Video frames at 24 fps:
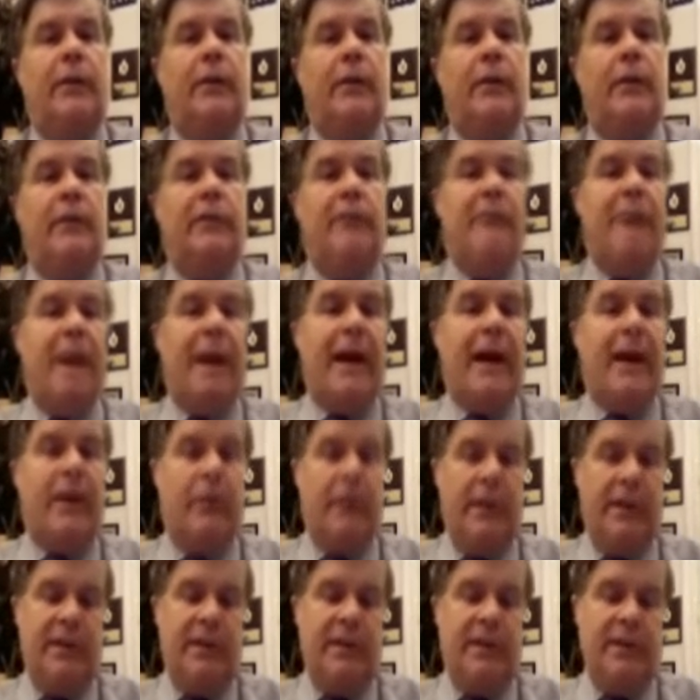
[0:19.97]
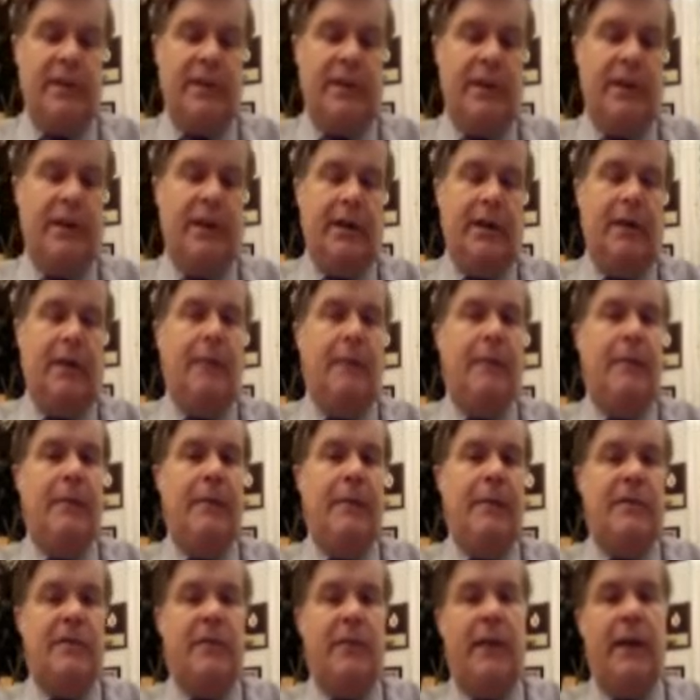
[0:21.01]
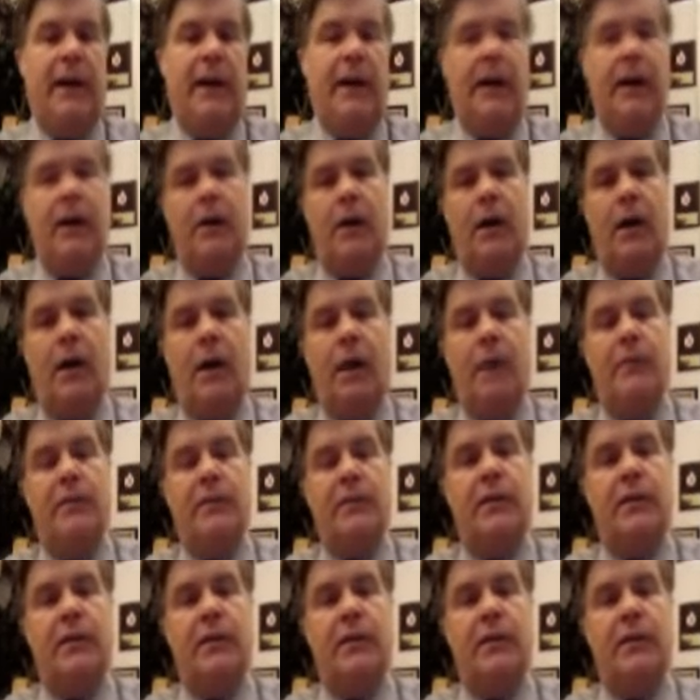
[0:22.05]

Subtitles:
rid of migraines and maybe sweaty underarms,